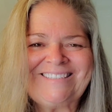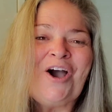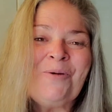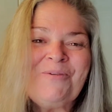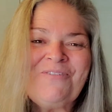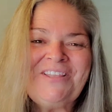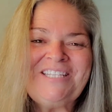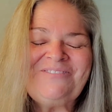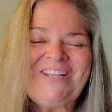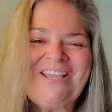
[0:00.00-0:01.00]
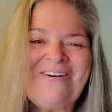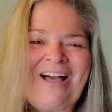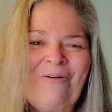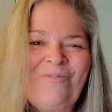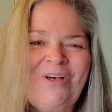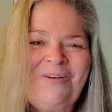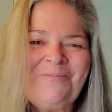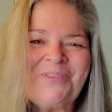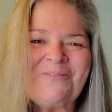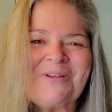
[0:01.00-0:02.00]
Hope you found this video helpful.
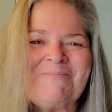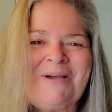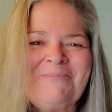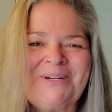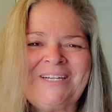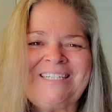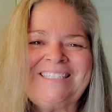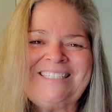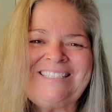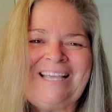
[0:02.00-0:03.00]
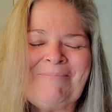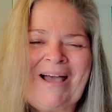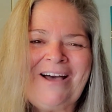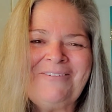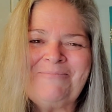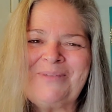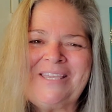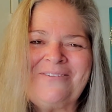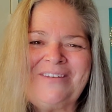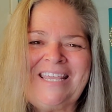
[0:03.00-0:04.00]
Remember, step out, be
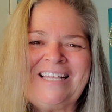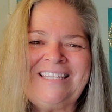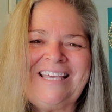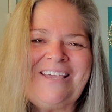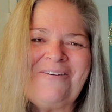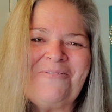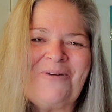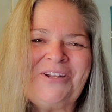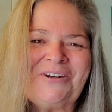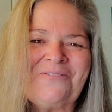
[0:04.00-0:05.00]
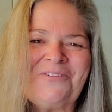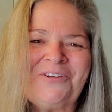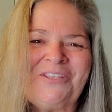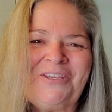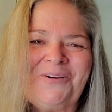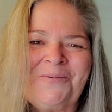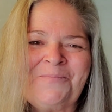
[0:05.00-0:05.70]
uniquely wonderful you.